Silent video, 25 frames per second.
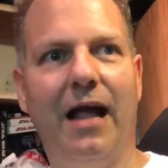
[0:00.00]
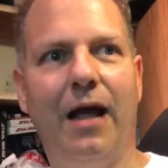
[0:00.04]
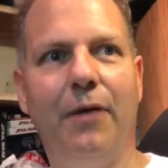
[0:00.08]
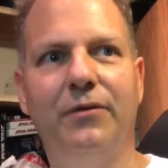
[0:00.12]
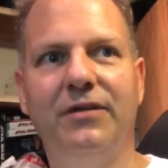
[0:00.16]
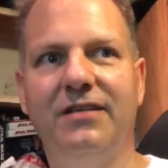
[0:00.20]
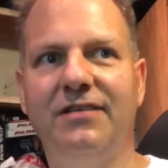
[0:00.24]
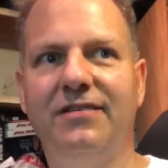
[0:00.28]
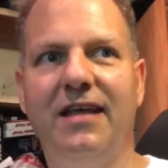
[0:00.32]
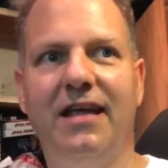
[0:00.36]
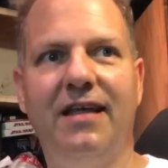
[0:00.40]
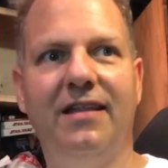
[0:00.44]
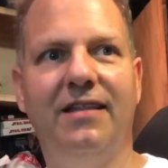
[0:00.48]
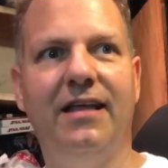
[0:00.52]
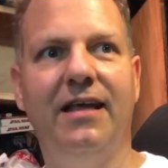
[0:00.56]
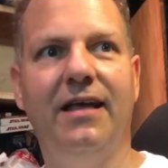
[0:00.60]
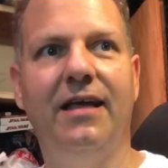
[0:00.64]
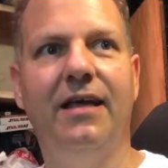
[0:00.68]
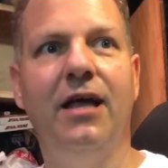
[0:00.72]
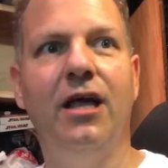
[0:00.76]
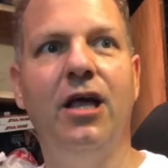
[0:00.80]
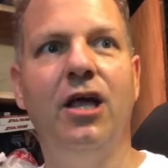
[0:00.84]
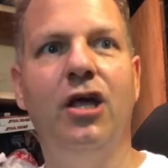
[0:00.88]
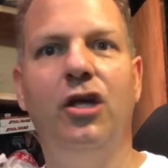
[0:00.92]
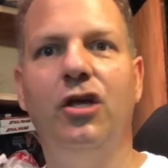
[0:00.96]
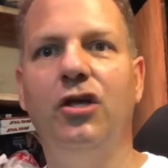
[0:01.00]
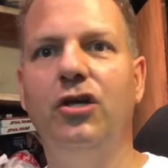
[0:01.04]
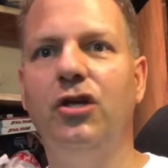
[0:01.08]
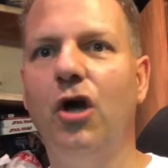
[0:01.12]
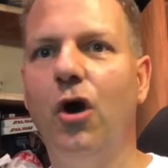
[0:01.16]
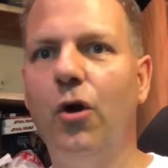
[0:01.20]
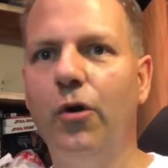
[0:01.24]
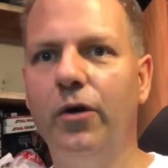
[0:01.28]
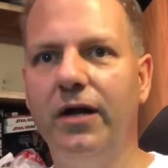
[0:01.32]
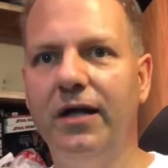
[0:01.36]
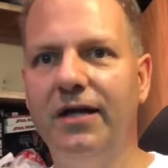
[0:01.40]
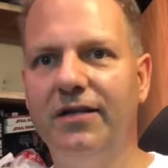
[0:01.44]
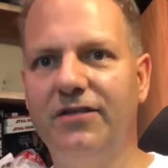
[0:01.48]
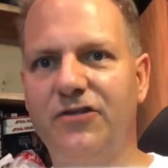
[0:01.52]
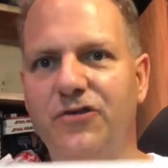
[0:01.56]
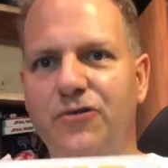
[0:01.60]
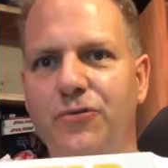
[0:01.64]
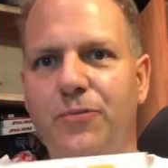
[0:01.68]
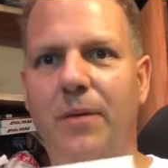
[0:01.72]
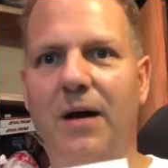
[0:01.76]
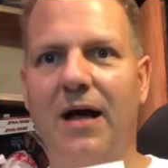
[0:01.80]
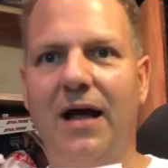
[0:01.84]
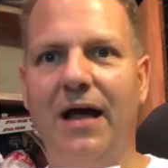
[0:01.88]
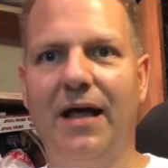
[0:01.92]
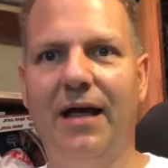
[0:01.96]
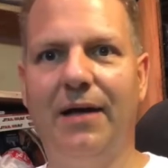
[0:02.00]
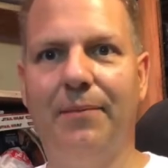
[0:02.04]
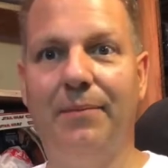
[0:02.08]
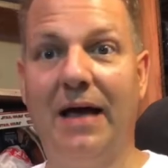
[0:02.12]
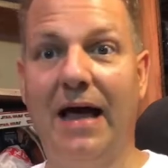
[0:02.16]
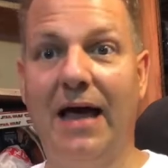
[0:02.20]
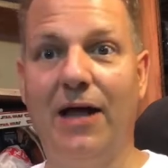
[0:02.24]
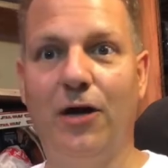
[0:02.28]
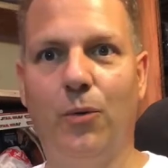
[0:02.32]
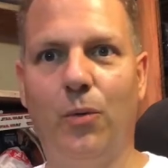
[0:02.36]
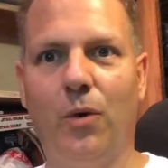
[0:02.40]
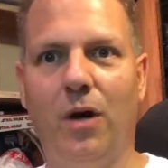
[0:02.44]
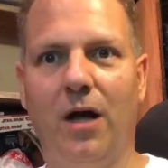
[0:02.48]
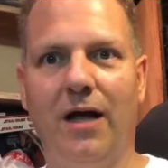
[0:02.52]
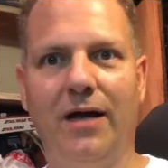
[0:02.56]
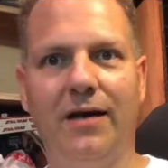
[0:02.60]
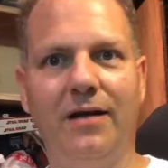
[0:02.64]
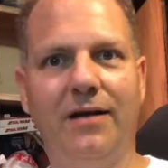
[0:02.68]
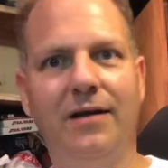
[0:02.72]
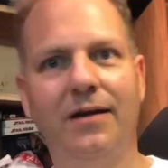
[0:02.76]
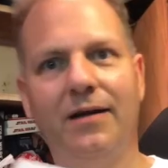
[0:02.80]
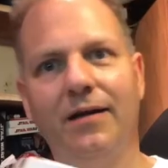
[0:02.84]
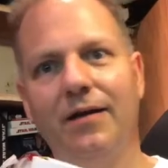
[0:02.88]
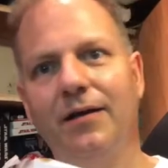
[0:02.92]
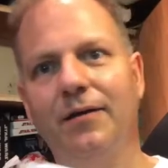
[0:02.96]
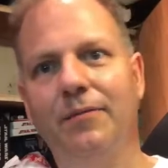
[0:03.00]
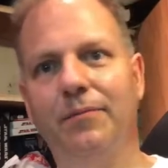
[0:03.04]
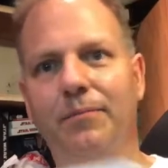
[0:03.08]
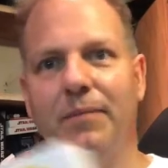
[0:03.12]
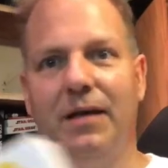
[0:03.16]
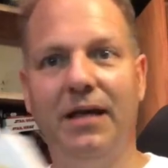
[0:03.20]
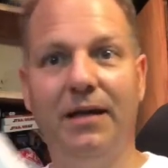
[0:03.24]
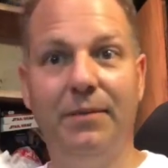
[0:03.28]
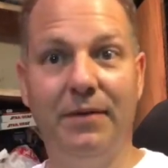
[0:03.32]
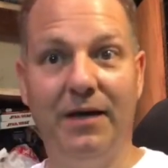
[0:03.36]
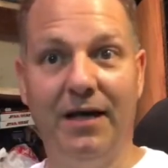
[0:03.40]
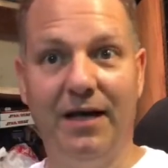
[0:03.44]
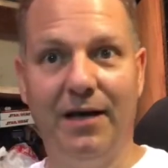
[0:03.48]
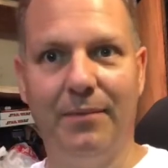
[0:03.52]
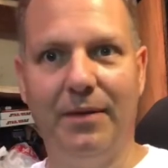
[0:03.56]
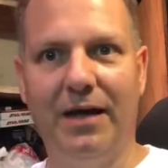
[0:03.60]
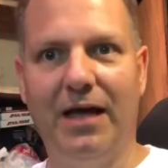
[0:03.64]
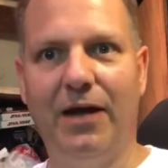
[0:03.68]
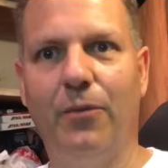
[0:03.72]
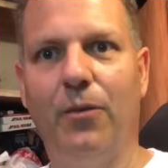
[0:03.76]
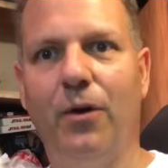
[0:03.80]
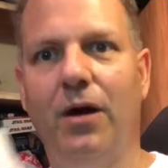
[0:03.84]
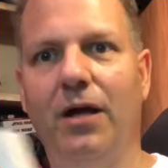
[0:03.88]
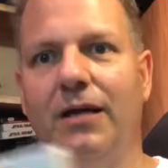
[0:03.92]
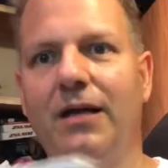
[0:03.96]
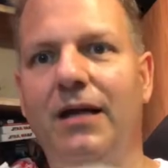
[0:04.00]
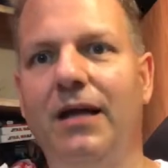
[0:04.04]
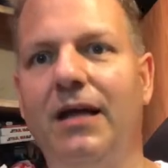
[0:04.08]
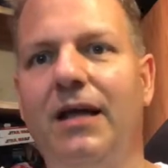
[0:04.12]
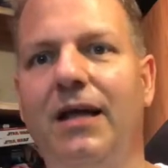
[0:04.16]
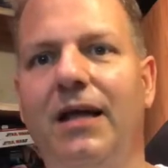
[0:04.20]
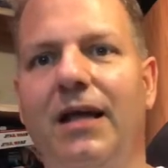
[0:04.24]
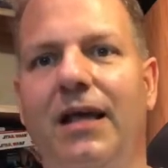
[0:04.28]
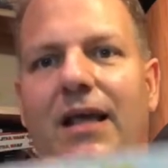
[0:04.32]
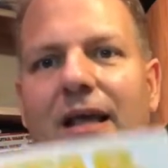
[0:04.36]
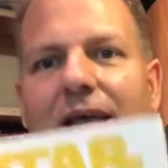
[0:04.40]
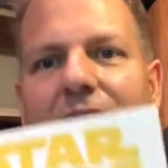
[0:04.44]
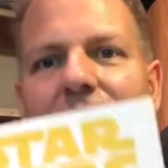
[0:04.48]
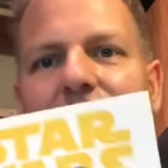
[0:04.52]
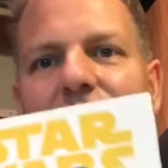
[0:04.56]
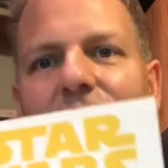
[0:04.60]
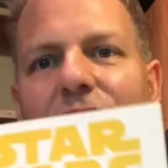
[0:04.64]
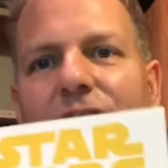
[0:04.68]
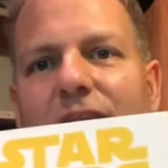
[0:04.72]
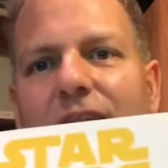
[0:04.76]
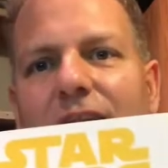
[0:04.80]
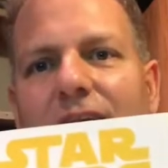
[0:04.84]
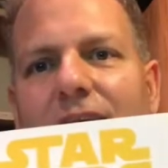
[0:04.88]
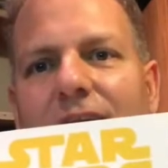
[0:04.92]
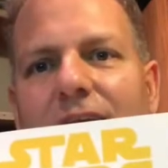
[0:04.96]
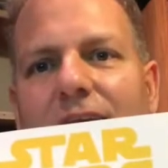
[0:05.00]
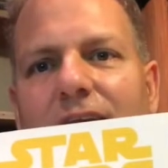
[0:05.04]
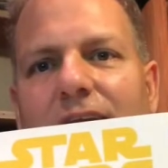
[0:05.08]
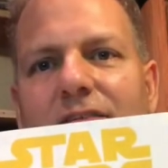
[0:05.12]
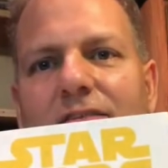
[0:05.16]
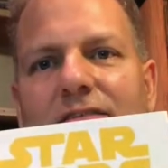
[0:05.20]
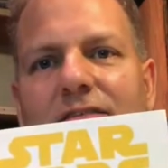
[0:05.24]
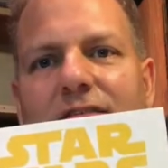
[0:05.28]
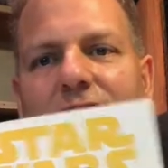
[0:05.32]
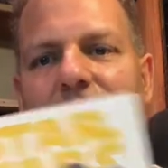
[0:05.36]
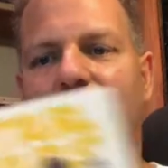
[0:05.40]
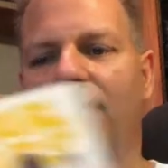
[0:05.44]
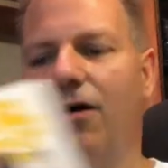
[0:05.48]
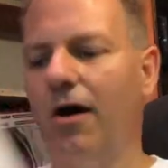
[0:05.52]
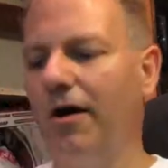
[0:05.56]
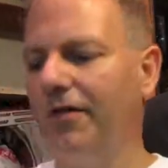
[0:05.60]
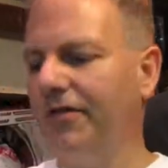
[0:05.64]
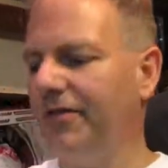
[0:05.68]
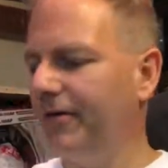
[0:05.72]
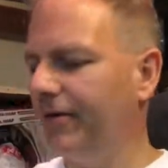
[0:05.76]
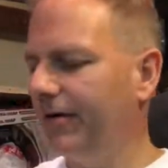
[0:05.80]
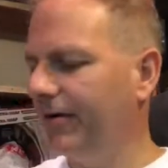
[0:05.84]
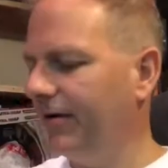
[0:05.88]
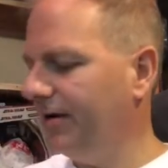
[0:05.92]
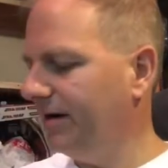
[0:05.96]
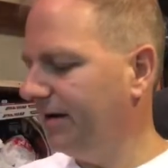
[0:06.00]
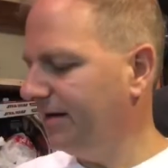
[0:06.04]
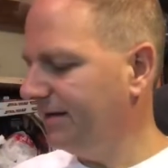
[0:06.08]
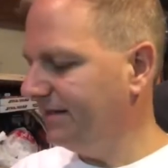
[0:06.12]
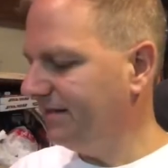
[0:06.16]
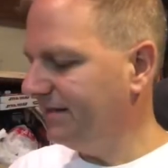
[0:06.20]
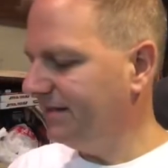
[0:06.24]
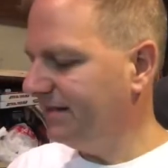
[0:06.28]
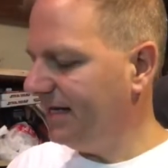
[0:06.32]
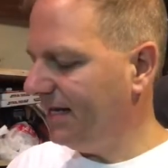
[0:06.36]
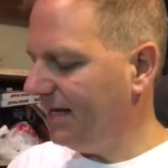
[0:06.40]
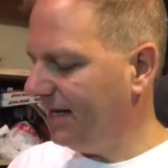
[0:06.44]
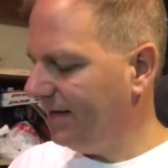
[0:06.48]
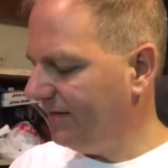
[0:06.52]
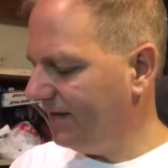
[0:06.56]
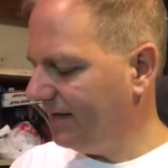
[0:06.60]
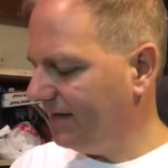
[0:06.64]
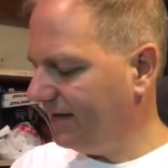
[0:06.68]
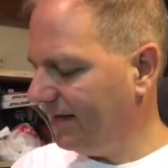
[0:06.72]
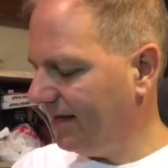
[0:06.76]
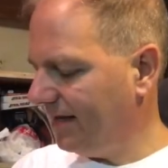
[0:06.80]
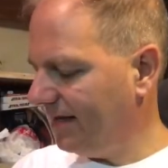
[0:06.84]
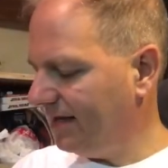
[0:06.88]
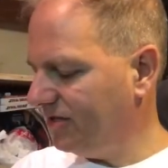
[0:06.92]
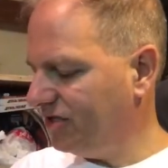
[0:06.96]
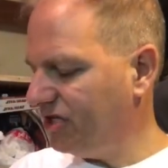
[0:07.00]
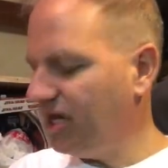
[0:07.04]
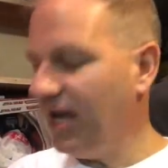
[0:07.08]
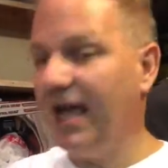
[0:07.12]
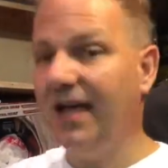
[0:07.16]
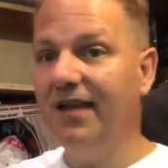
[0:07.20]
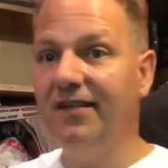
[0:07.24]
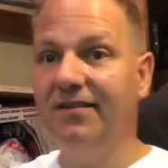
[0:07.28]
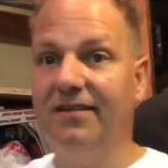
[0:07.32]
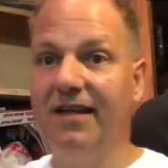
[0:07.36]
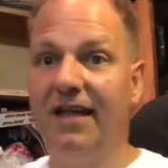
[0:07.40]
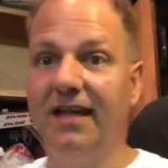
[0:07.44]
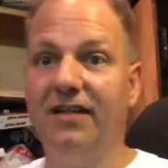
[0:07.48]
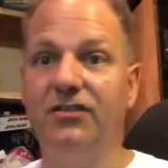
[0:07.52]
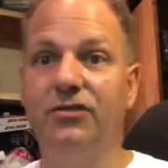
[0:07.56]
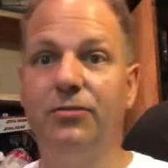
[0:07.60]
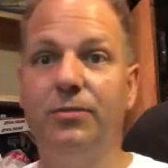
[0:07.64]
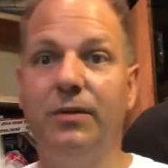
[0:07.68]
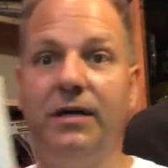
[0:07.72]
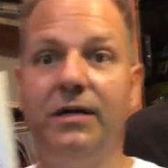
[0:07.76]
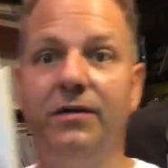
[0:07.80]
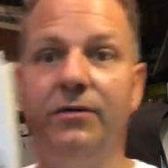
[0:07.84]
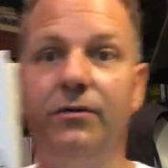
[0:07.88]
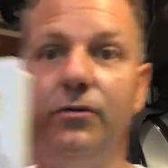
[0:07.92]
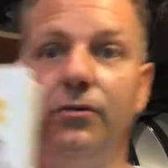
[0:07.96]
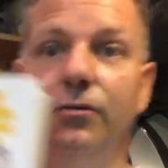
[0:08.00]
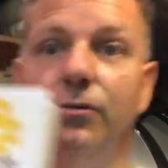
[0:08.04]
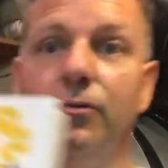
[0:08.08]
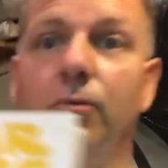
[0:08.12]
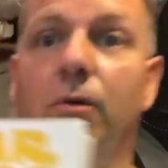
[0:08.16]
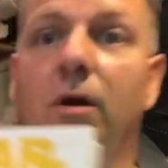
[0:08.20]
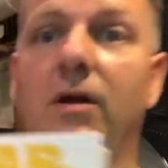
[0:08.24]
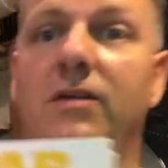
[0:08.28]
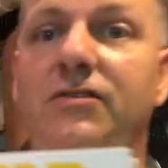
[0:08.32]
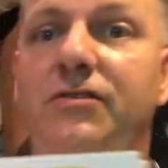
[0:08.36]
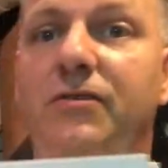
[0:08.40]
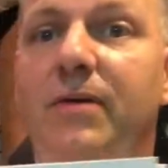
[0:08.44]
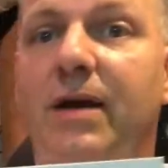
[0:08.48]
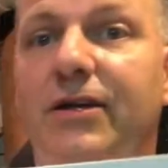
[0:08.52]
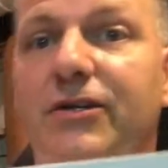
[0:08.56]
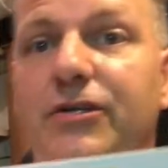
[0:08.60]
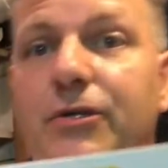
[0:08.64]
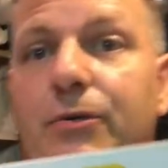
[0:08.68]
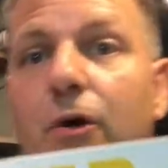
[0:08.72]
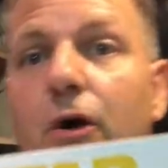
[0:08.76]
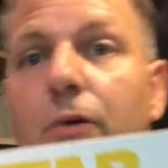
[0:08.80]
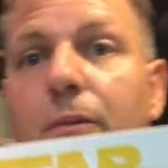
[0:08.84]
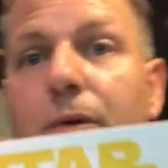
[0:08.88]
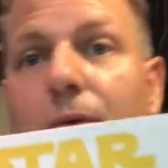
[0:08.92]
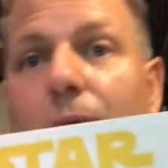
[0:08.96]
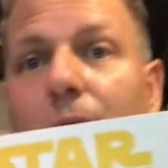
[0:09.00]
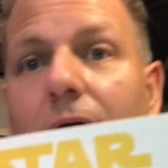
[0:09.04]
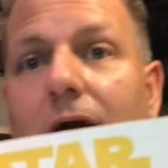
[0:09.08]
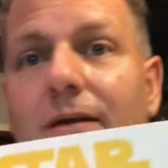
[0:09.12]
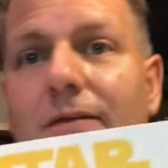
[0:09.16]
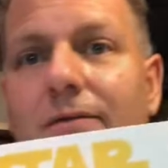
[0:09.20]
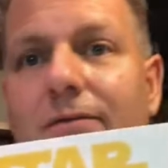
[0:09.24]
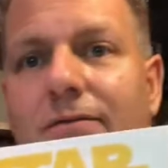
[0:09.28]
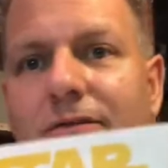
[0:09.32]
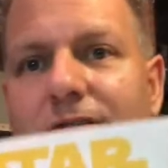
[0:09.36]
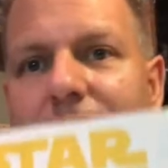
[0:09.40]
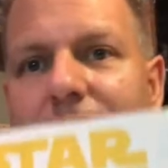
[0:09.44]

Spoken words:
would say the Yoda to my Padawan, me being a Padawan, is the author Stephen J. Sansweet, who runs Rancho Obi-Wan.